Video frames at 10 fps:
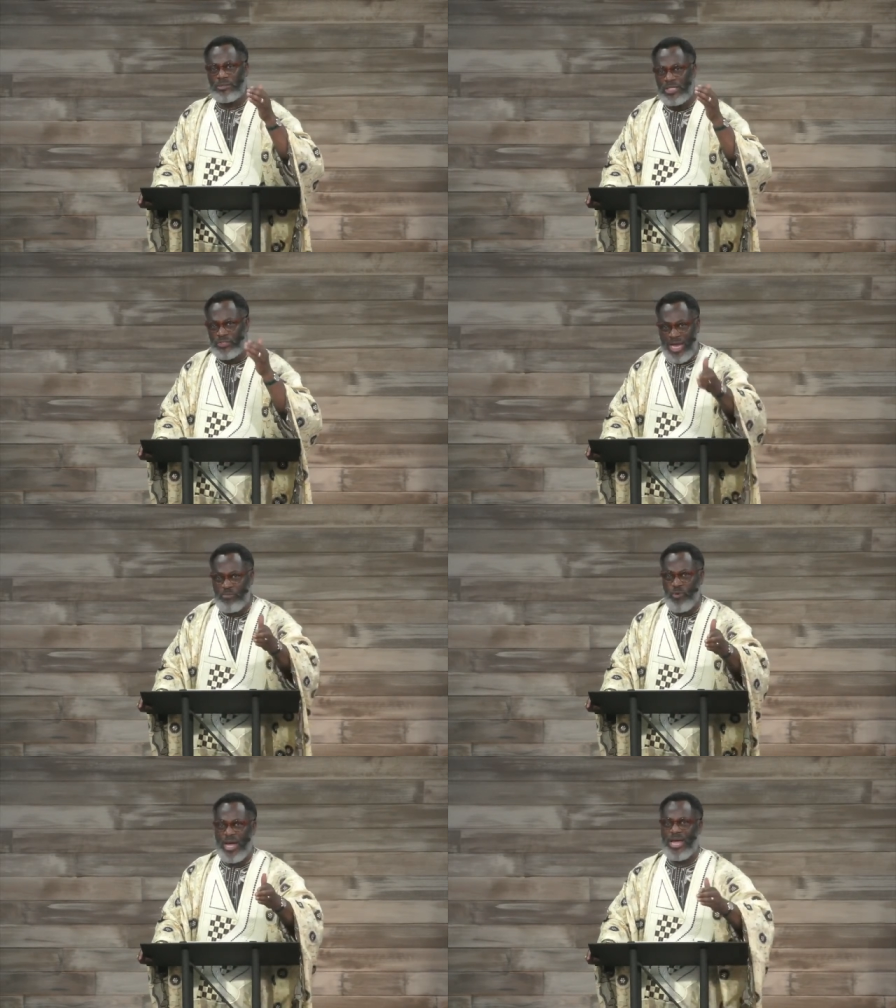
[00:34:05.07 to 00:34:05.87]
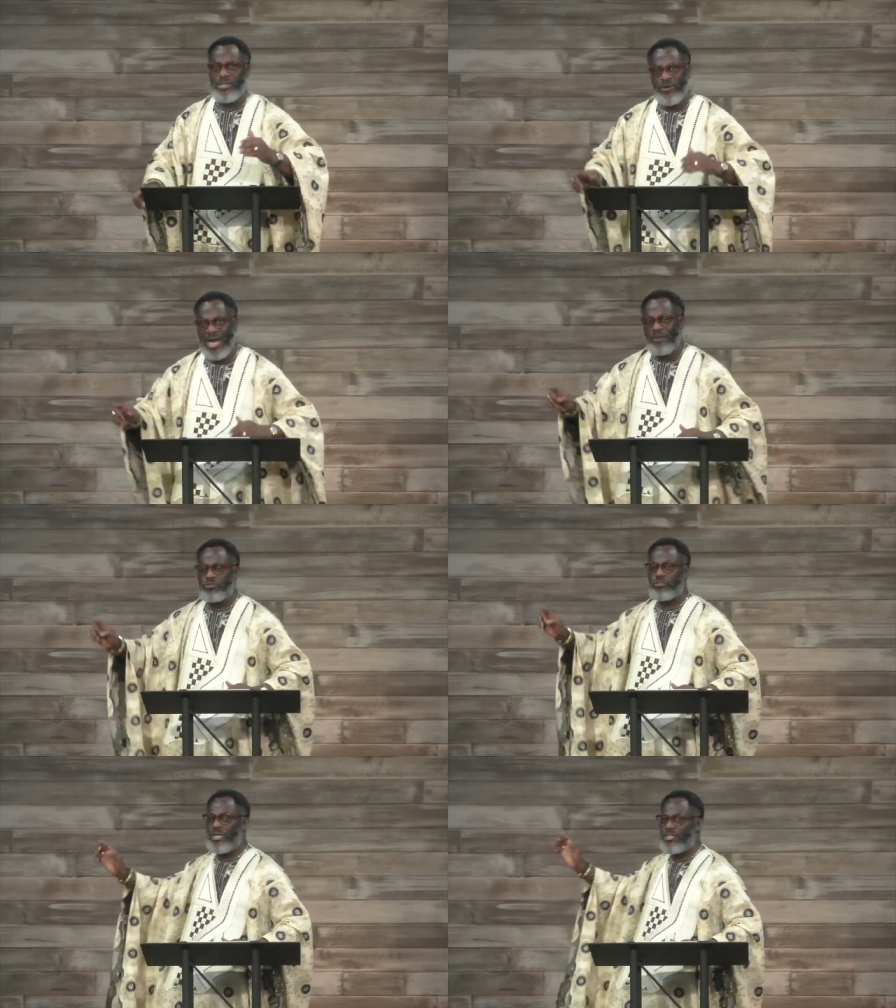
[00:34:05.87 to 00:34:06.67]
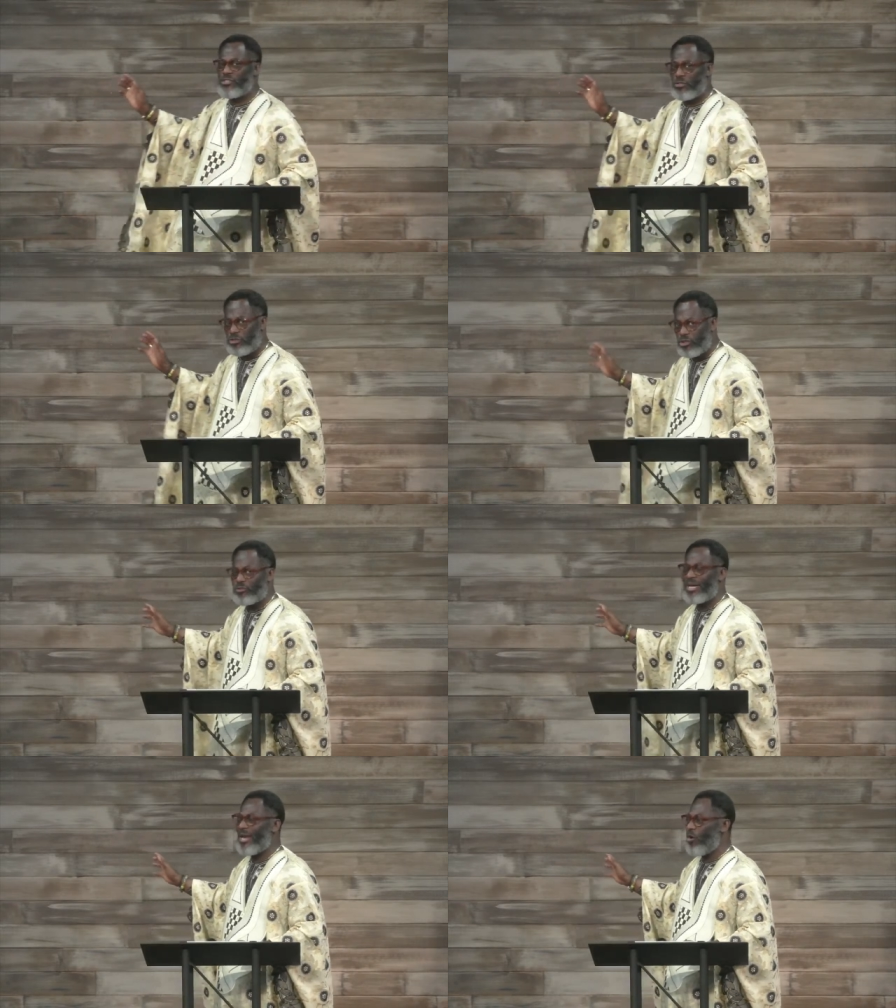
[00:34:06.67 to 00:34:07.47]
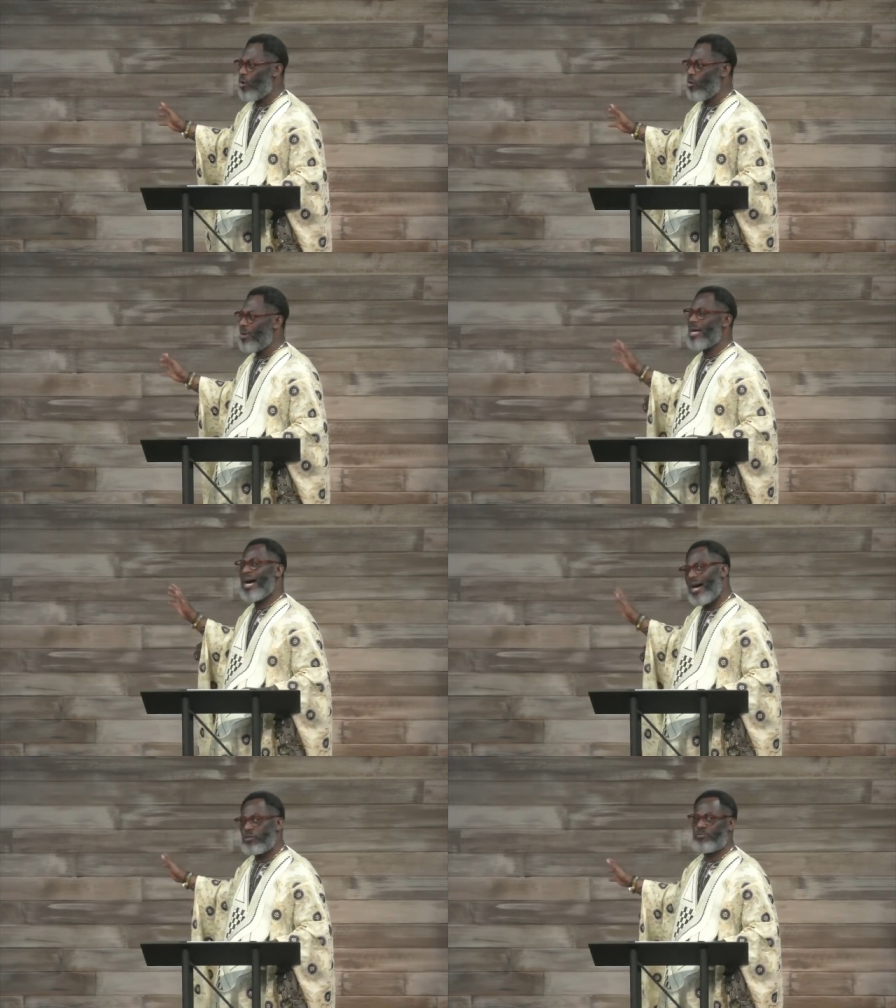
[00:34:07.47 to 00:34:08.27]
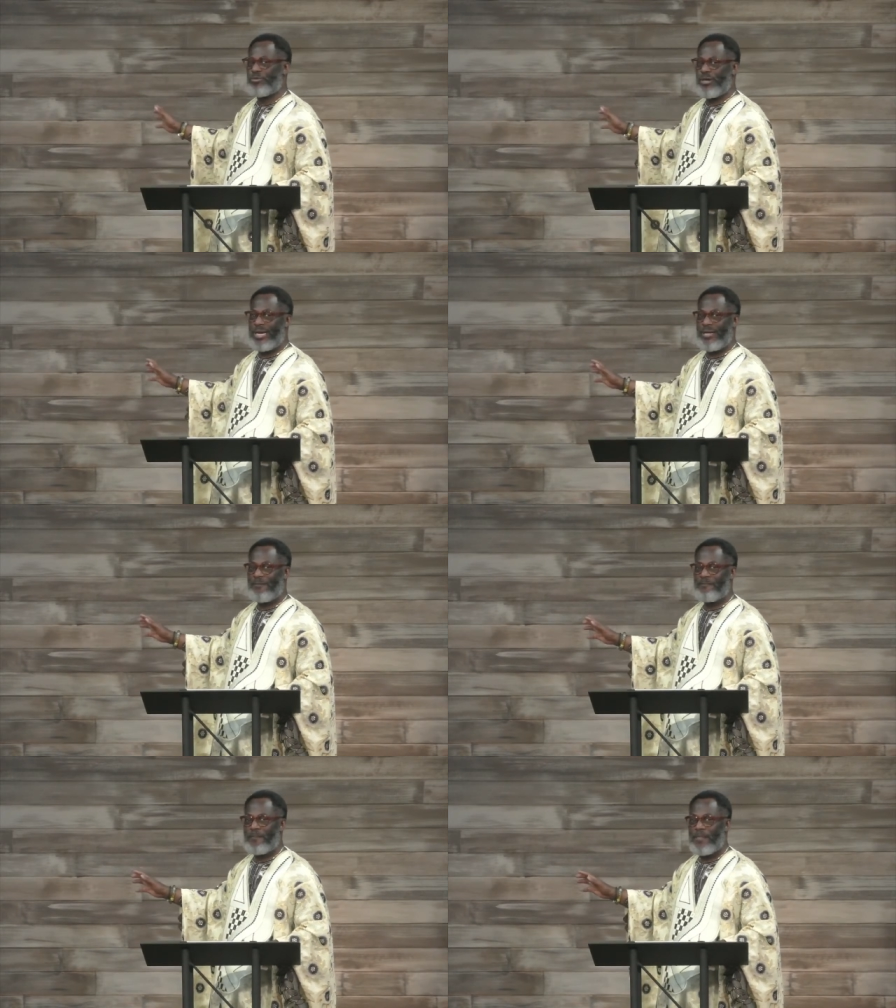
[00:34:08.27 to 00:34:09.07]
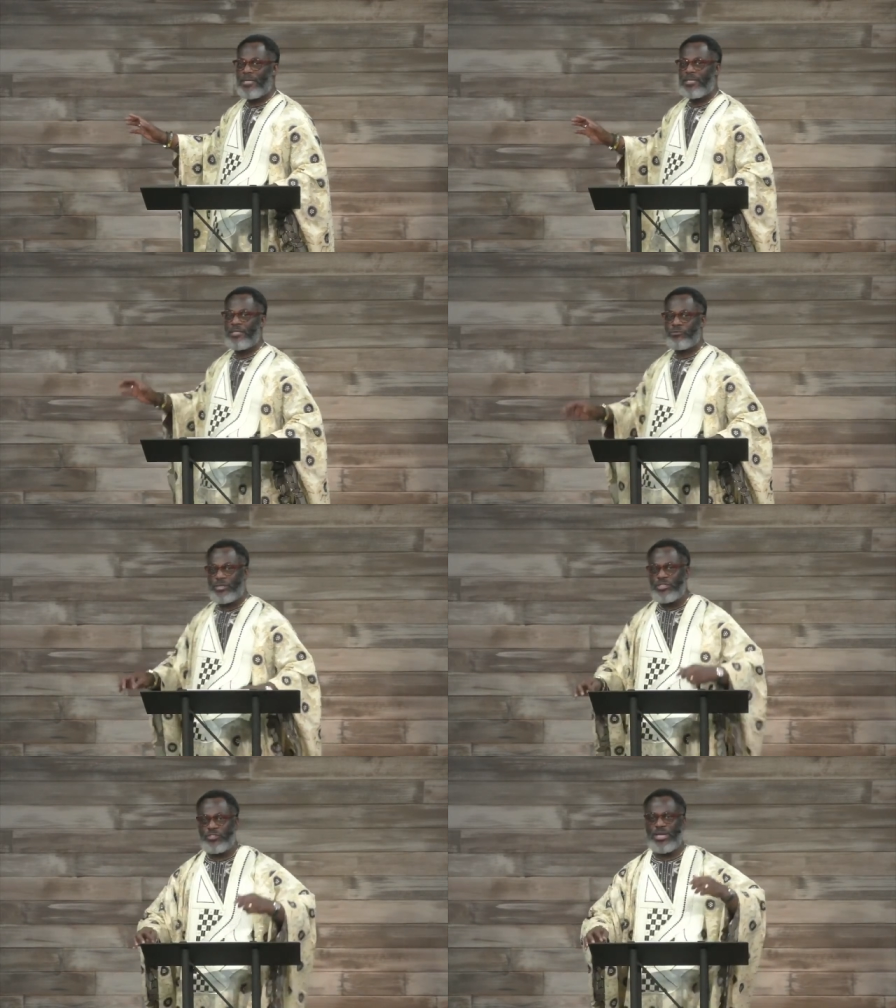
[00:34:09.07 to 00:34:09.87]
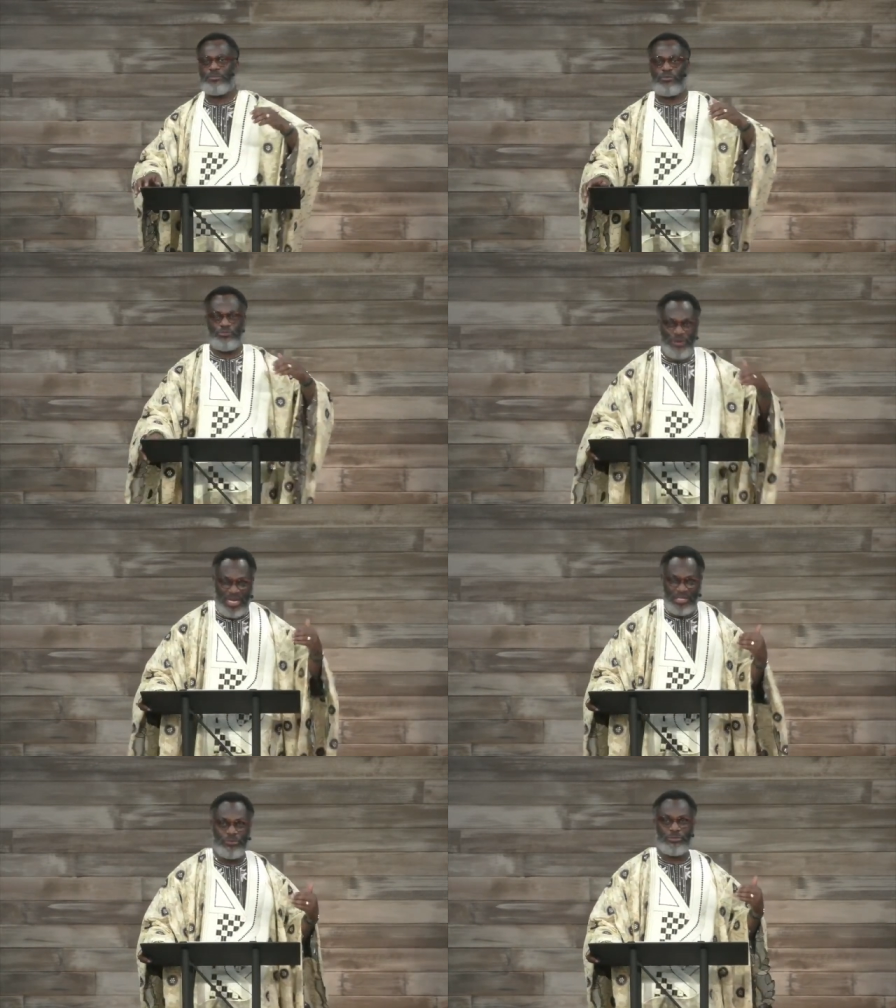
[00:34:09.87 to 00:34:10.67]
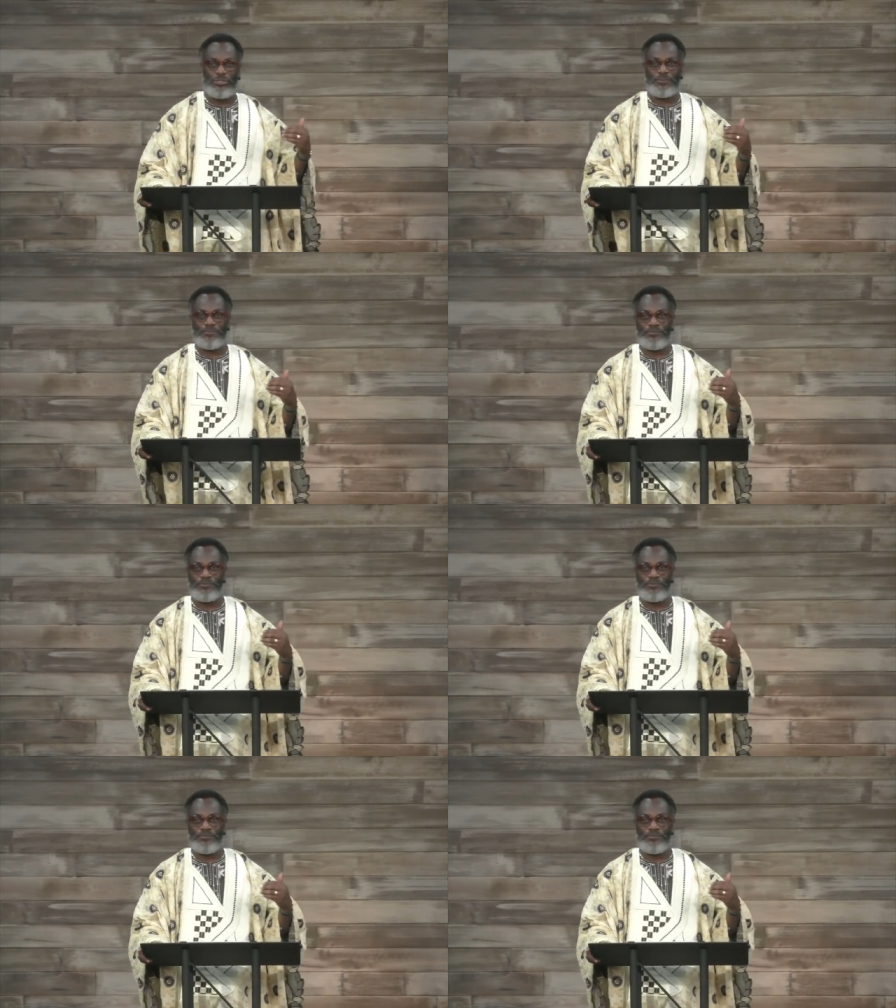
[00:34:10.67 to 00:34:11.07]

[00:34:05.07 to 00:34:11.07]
The same way you have to teach your children at home how to pray. Teach them values.